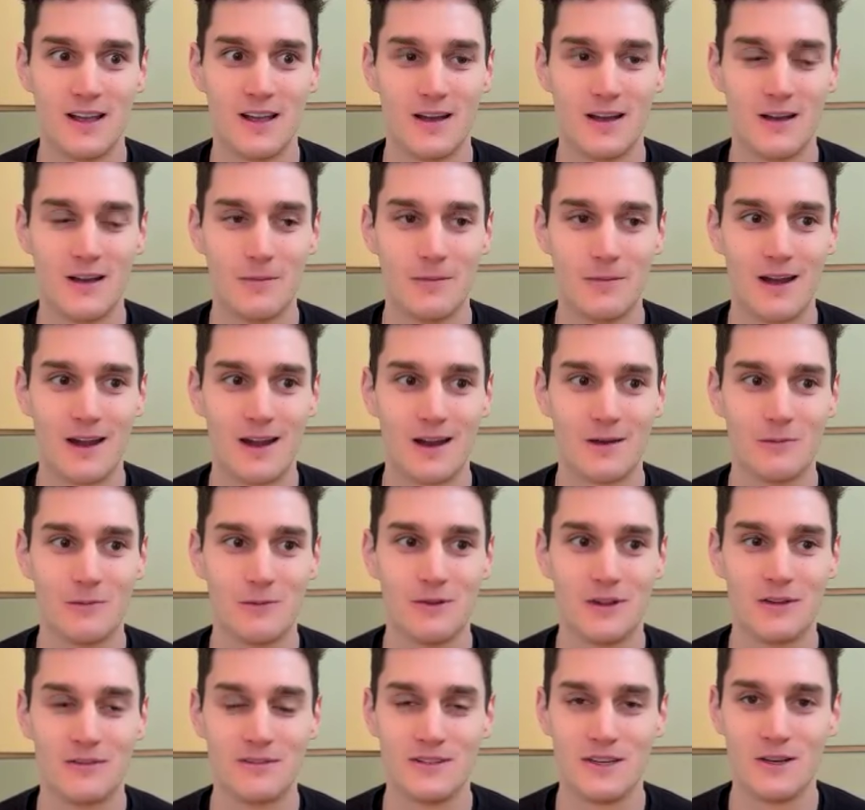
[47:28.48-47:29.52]
I
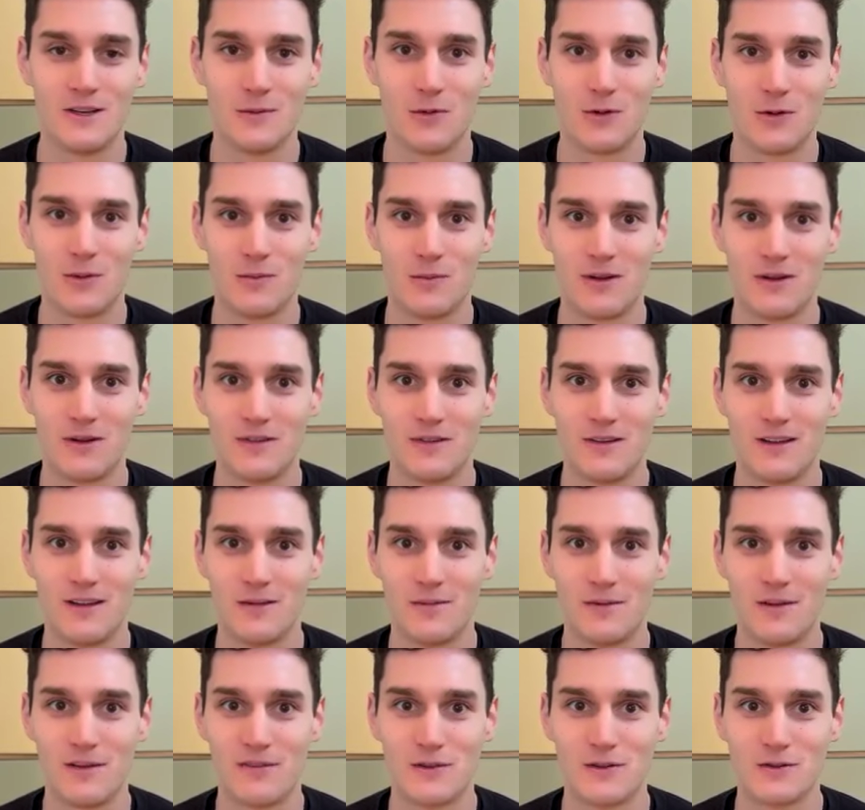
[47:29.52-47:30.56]
would love to hear more about
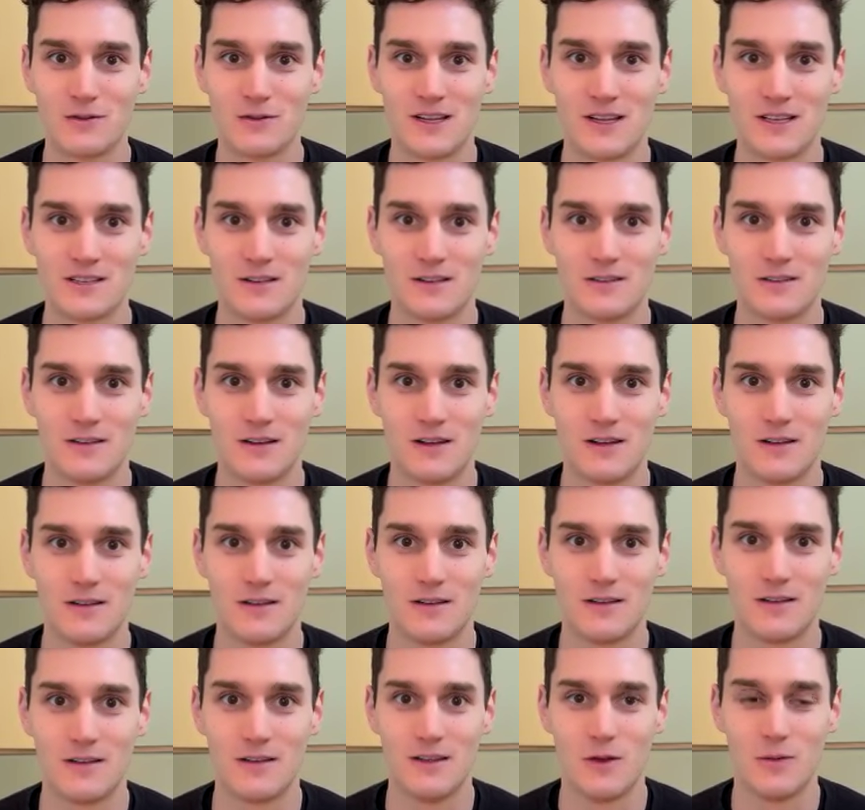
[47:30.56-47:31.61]
Alfredo's takes on
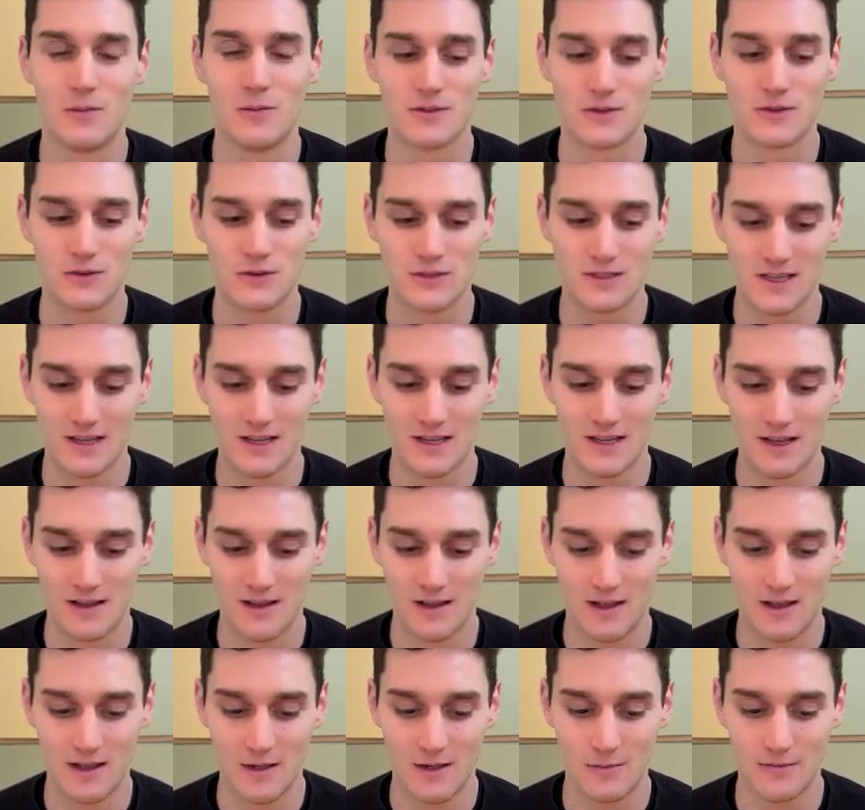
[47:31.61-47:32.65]
the open source
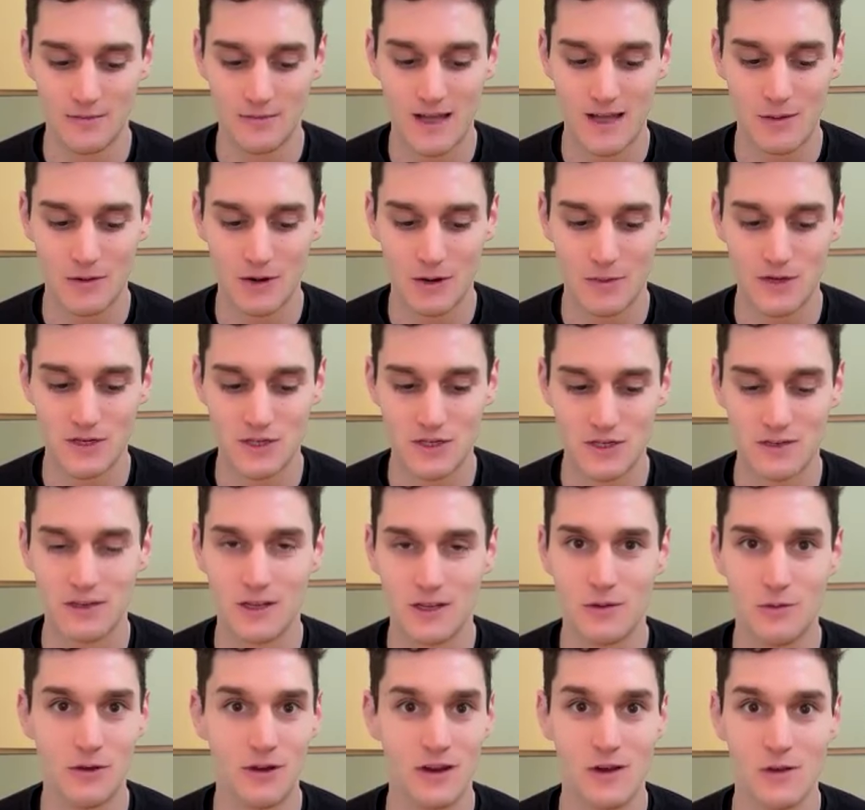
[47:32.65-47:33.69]
lab automation
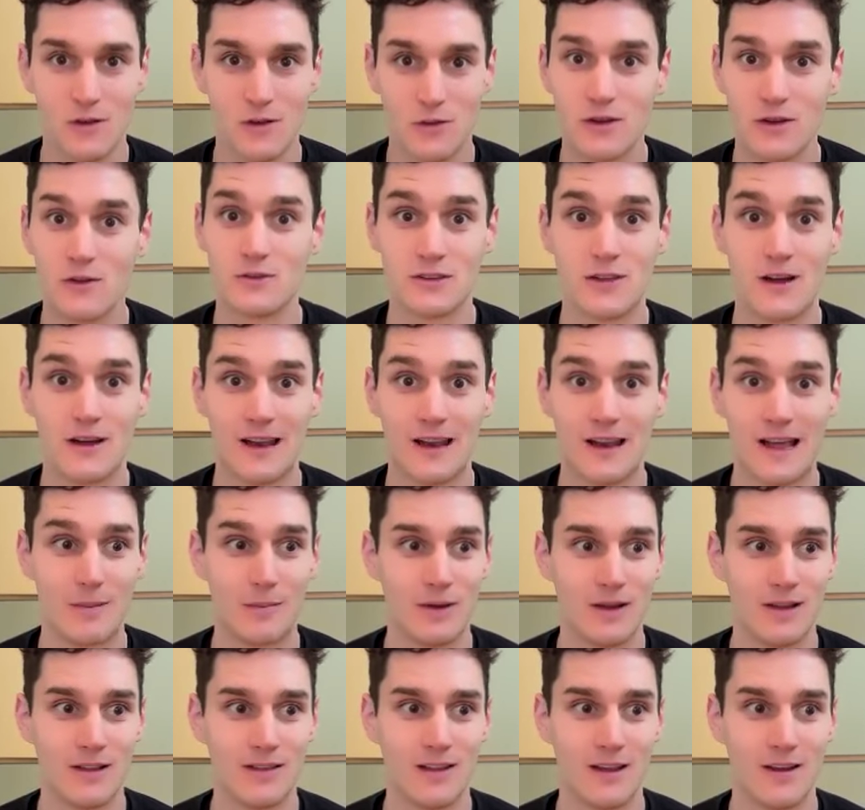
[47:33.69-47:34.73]
community. And there's a lot
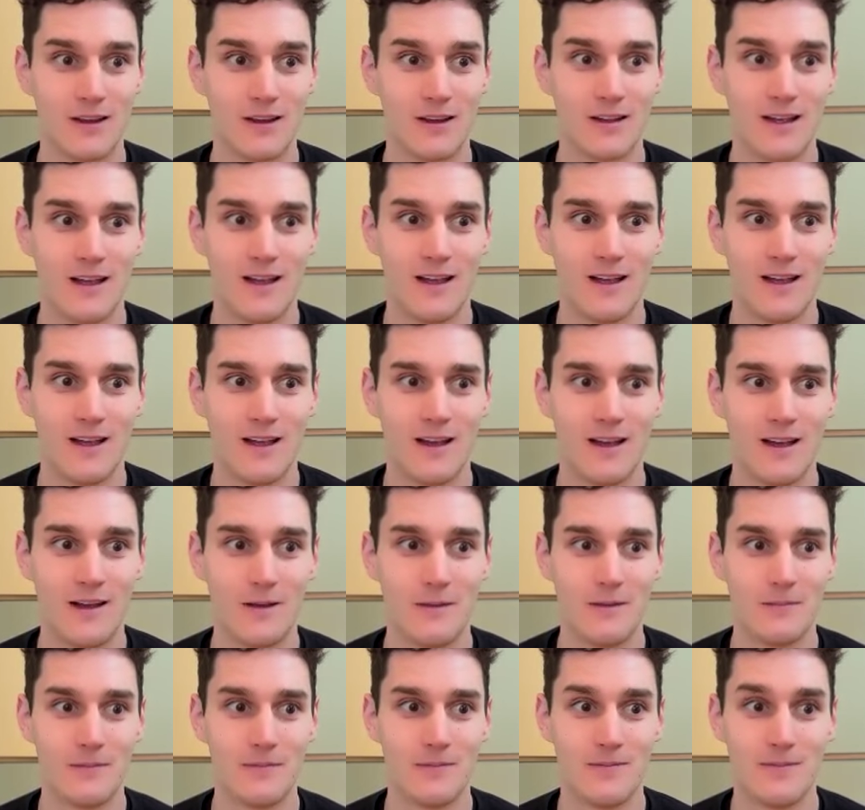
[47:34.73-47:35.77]
happening there.
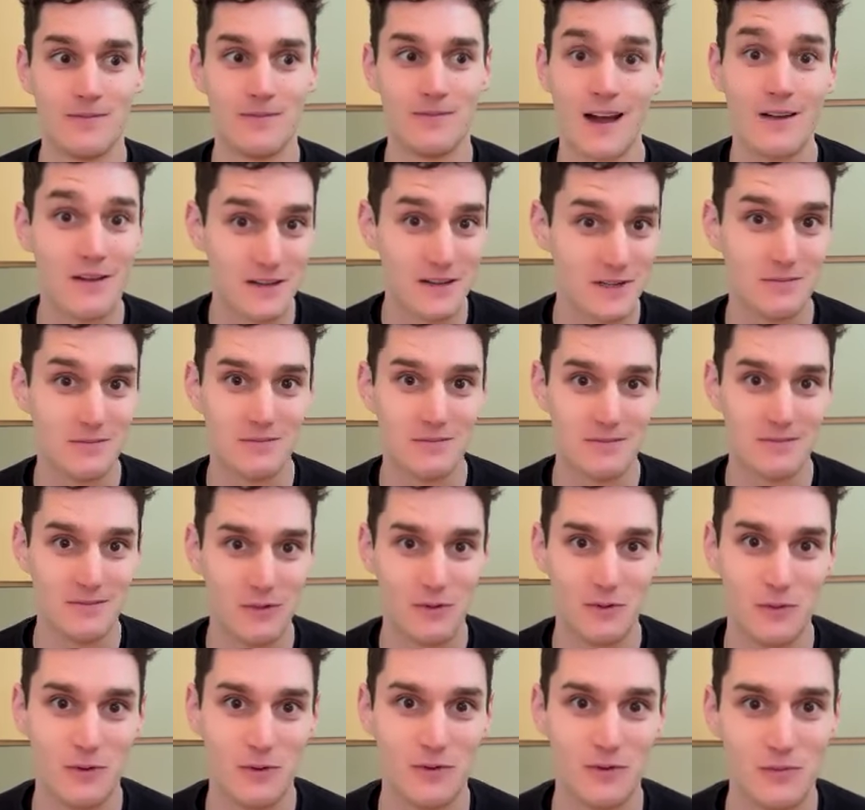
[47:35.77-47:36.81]

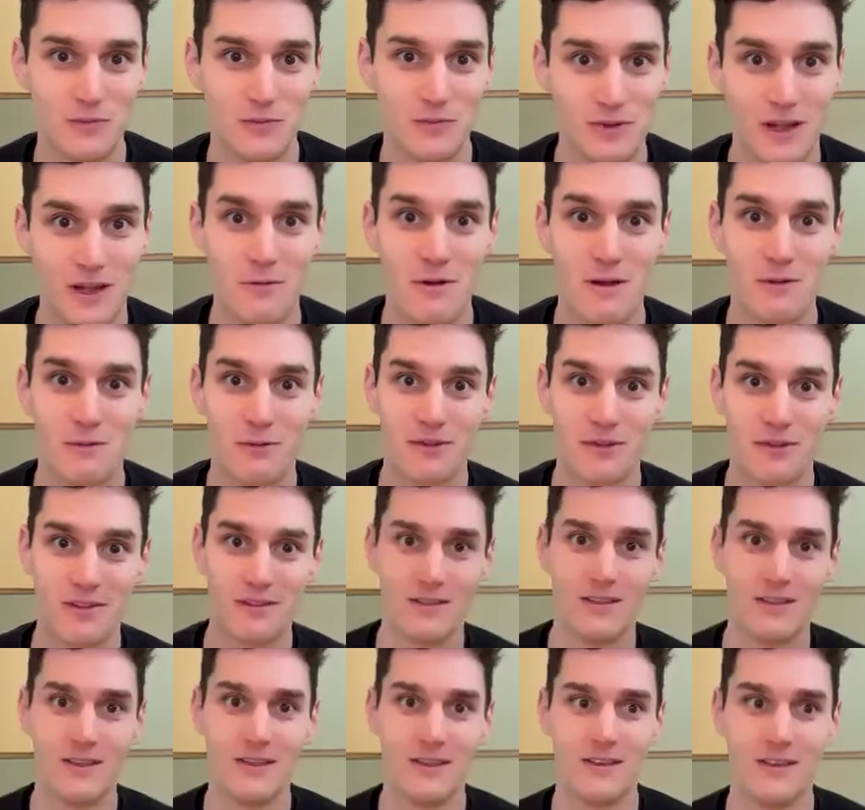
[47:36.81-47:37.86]
We've played around with
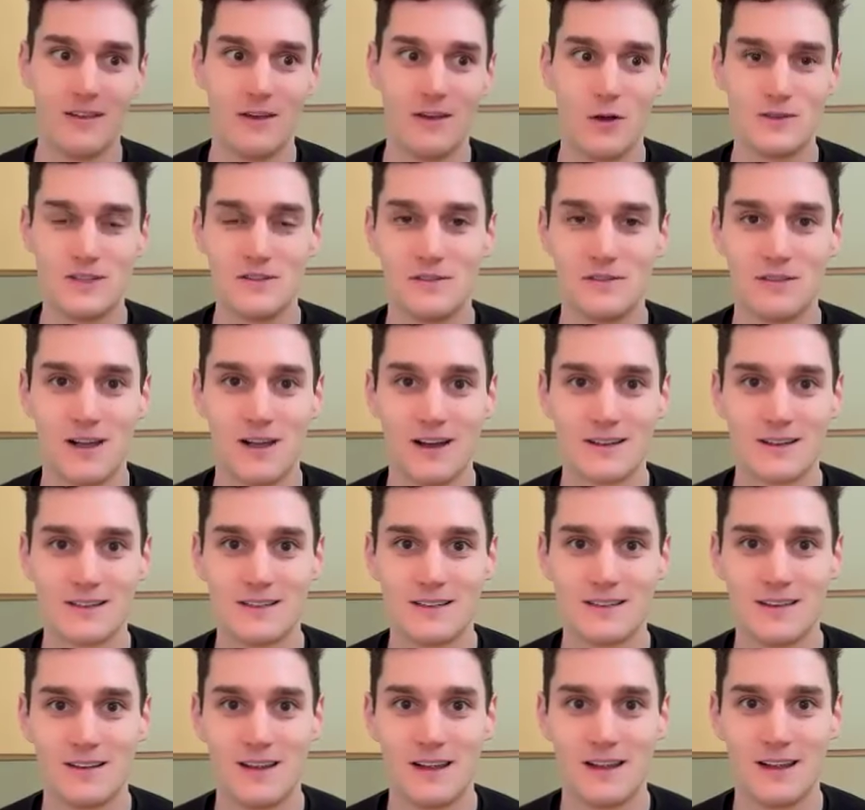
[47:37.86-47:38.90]
the OT
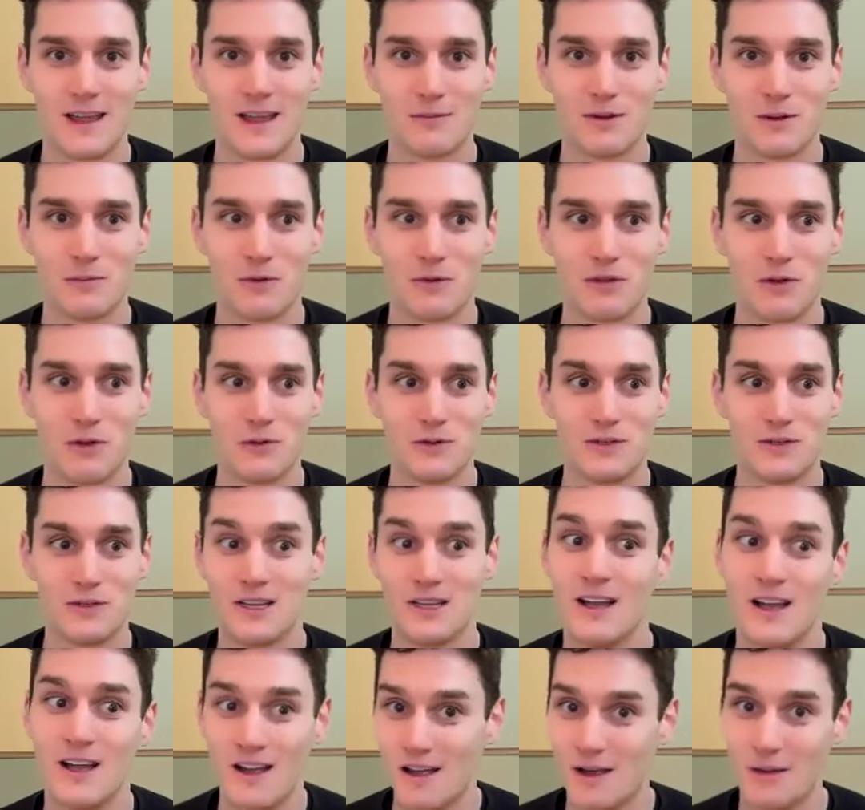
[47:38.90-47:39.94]
Flex and kept up with
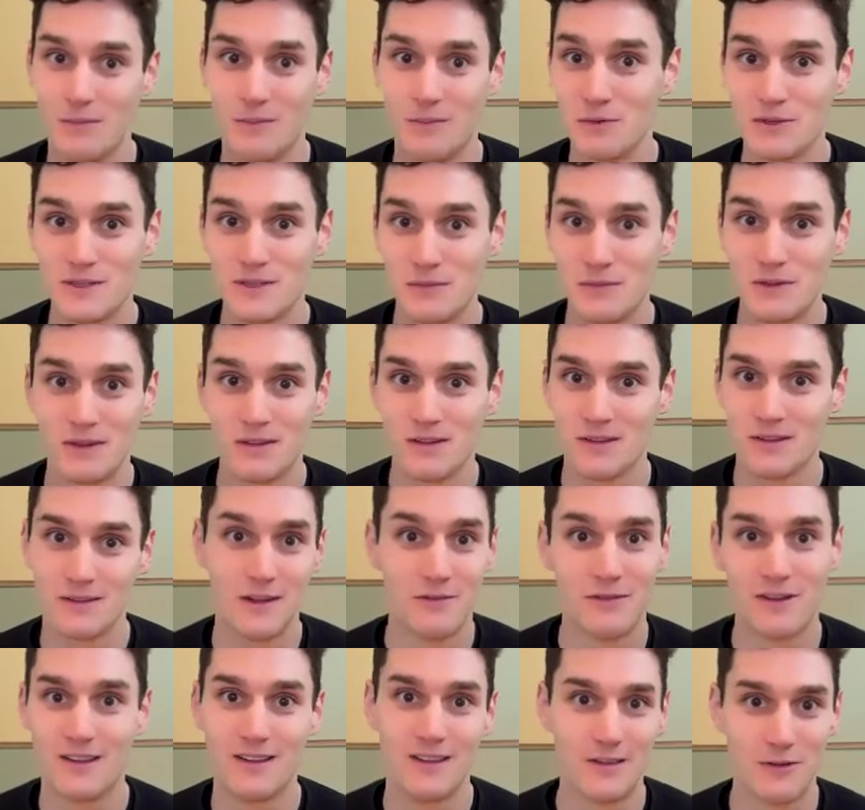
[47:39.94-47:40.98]
OT. People seem to
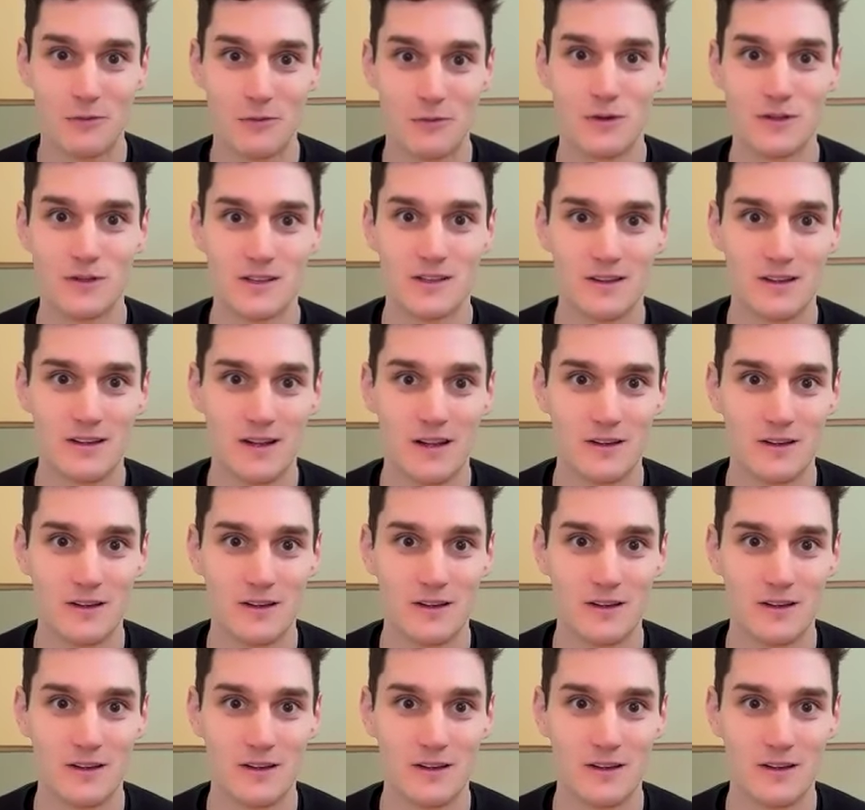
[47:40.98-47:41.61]
love it. I think there was